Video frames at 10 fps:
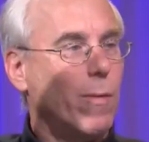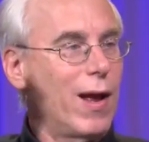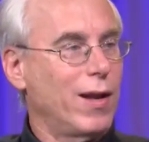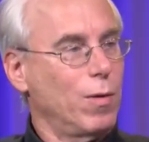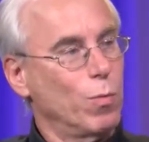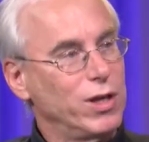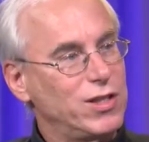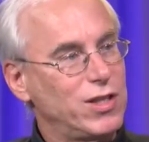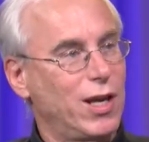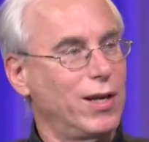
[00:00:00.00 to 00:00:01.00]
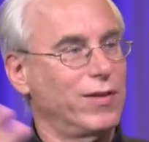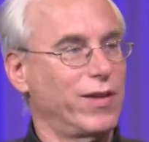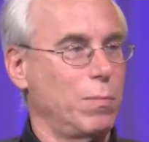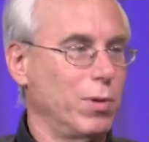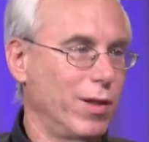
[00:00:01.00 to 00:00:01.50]
around and reach and
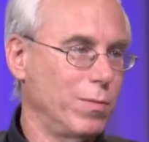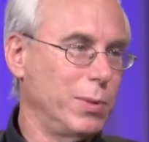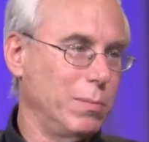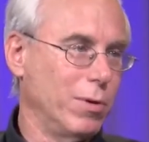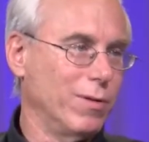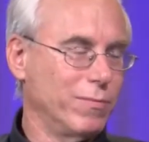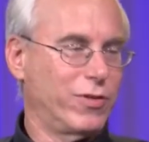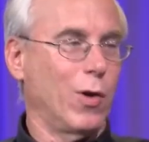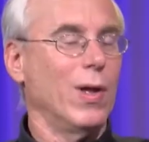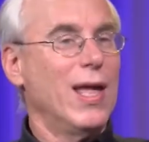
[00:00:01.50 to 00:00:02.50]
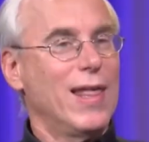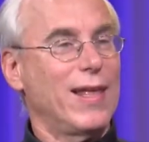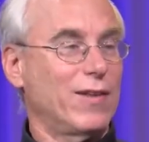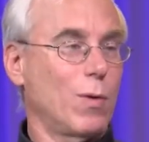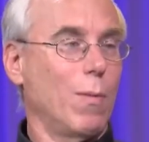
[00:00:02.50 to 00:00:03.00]
disciple other people. Yes. So
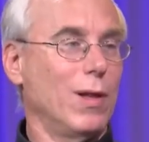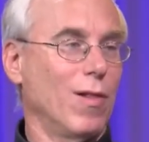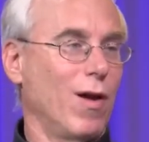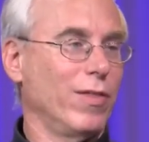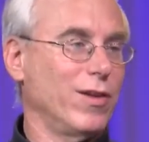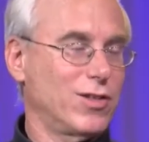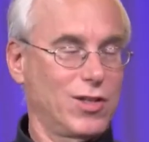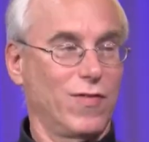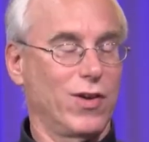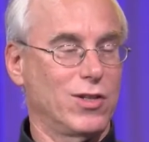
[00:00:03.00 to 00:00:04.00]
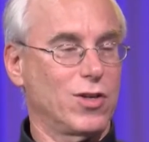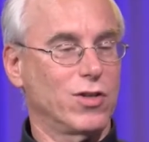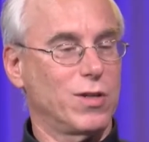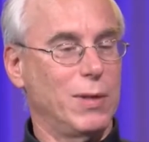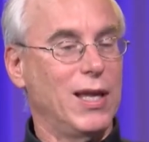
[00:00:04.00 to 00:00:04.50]
that's what we long the, to, for the
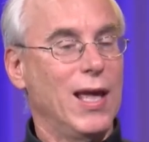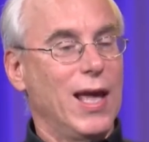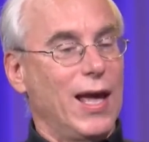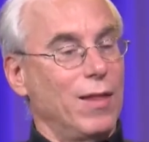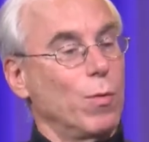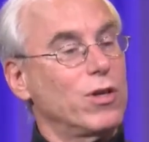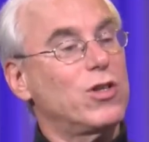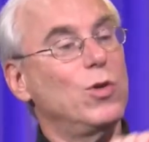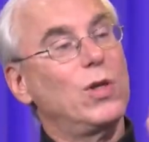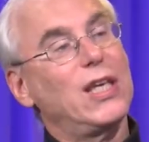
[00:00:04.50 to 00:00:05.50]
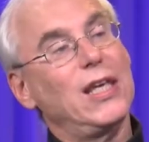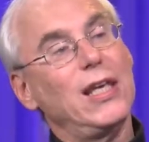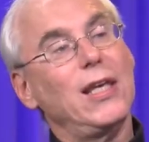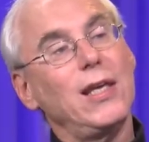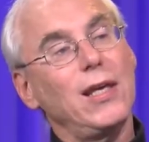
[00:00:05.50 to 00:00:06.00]
church to be. And there were two
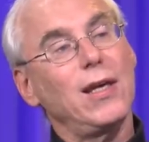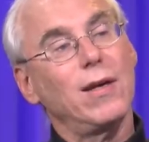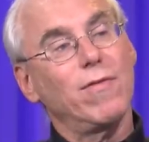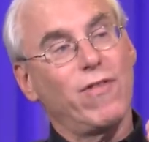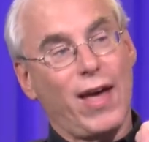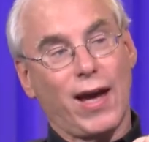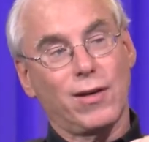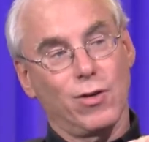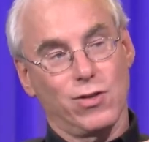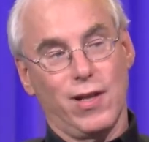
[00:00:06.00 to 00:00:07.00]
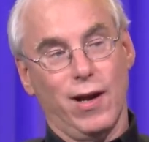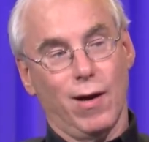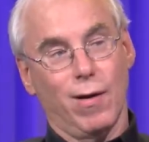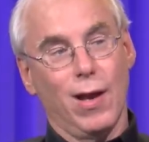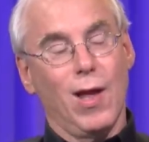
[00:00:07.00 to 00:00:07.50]
key factors
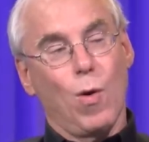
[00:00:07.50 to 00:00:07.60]
there.